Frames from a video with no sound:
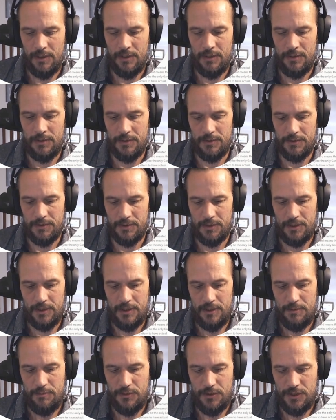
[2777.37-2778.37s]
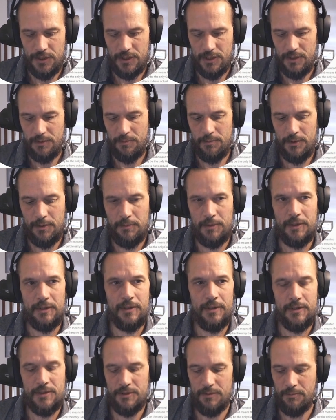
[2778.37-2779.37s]
This GameShape. Maybe it
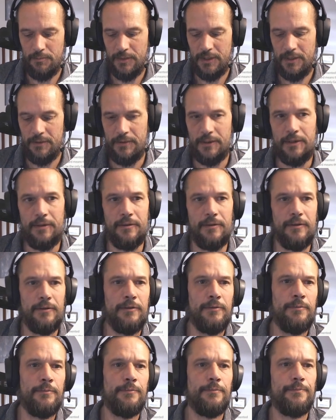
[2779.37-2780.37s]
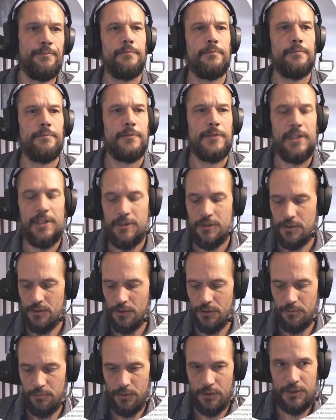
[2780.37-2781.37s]
doesn't matter at all. It's
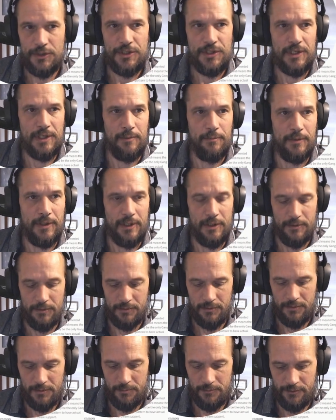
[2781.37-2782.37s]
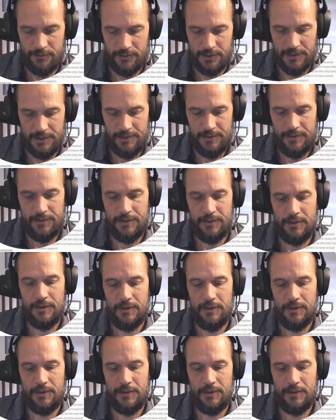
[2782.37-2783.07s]
called board shape now, friend.